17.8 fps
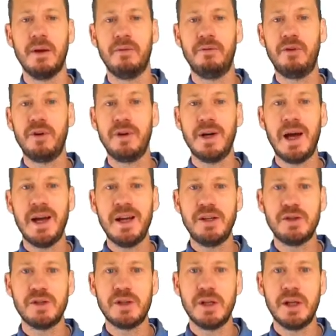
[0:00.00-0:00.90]
For
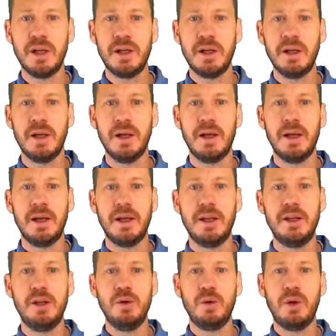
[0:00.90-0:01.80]
nitrogen,
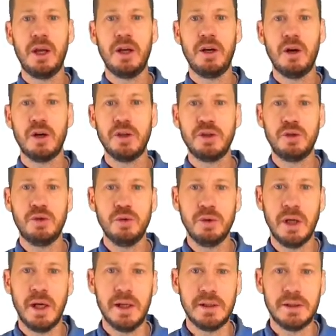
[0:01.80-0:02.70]
you cannot
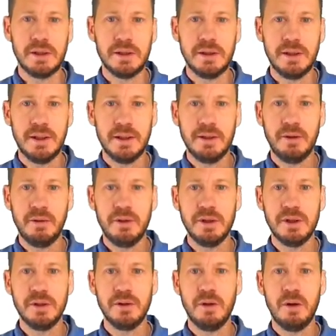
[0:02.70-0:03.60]
do that. Yeah, there
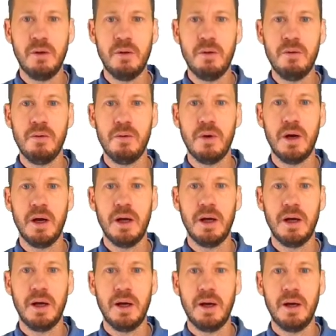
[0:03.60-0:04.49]
is no
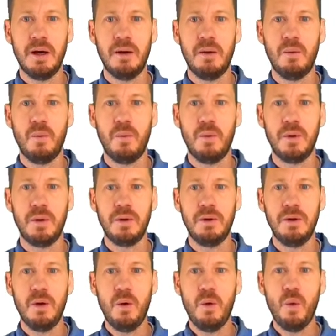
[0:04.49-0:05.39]
uh, uh,
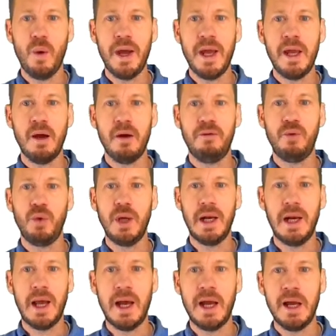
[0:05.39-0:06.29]
no way of
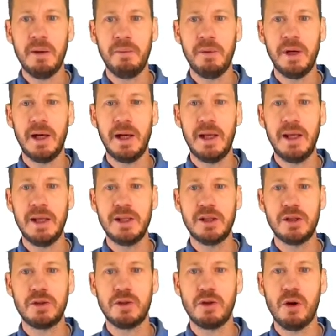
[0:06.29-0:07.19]
reliably
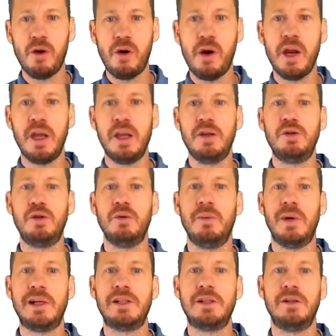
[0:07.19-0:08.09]
storing too
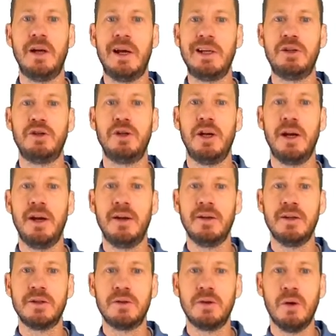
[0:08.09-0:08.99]
much nitrogen
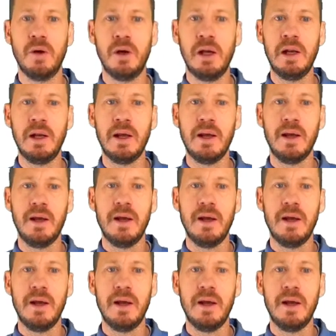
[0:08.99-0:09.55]
in the soil